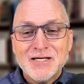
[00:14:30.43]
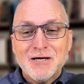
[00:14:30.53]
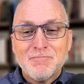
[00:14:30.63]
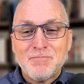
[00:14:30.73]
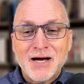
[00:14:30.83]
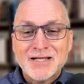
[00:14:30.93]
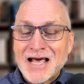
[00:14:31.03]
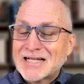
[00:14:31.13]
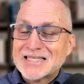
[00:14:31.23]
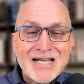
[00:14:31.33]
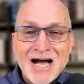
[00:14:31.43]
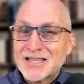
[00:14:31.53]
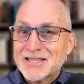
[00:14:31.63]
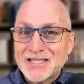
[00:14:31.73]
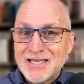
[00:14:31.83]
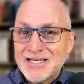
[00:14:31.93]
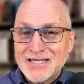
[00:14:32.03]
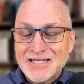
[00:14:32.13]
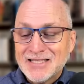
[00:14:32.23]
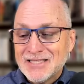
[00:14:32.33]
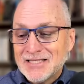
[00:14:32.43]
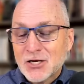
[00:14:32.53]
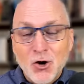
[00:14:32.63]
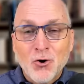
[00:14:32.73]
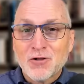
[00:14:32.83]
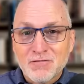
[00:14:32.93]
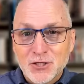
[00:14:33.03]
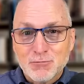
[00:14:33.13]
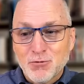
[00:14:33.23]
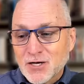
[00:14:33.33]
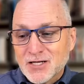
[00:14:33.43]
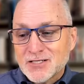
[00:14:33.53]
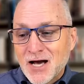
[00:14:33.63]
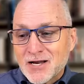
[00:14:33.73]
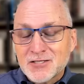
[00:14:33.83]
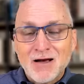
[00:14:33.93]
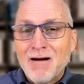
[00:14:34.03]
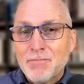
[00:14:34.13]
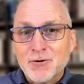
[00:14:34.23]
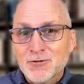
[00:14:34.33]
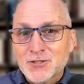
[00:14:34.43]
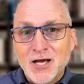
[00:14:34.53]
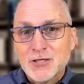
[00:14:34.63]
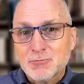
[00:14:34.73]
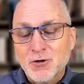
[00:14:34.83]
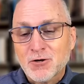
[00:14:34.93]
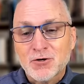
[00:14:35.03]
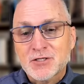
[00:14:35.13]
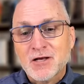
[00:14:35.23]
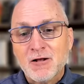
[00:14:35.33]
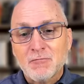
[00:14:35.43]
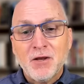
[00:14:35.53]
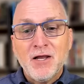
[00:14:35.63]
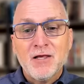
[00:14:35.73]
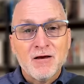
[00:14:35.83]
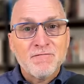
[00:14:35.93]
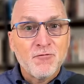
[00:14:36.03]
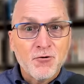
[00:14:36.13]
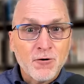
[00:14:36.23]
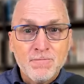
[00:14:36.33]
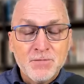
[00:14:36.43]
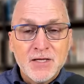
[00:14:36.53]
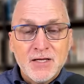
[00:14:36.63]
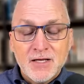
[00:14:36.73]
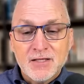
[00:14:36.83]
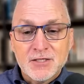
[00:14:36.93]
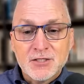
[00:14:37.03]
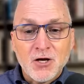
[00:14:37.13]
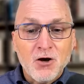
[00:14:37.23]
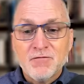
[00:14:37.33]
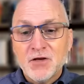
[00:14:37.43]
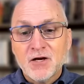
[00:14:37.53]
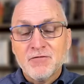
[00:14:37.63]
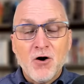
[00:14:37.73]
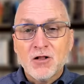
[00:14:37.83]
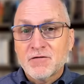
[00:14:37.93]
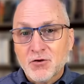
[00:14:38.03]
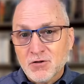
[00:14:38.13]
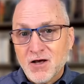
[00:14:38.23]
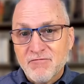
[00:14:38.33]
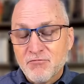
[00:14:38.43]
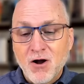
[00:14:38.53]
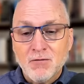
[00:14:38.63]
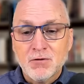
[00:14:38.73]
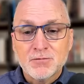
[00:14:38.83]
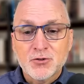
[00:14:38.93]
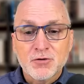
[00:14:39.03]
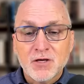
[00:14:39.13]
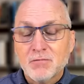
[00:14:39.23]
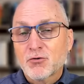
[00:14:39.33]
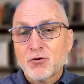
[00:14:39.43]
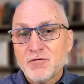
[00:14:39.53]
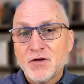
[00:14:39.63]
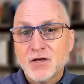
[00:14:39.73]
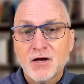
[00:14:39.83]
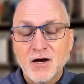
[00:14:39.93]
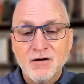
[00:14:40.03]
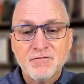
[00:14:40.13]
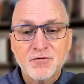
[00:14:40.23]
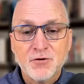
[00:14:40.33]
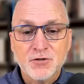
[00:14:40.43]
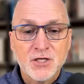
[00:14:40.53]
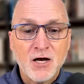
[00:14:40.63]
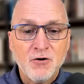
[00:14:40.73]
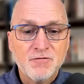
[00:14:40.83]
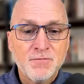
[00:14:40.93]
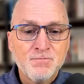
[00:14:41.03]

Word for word: but that's not the goal of this book. It's not a topical textbook or encyclopedia for the solving of all of your life problems or the improving of yourself.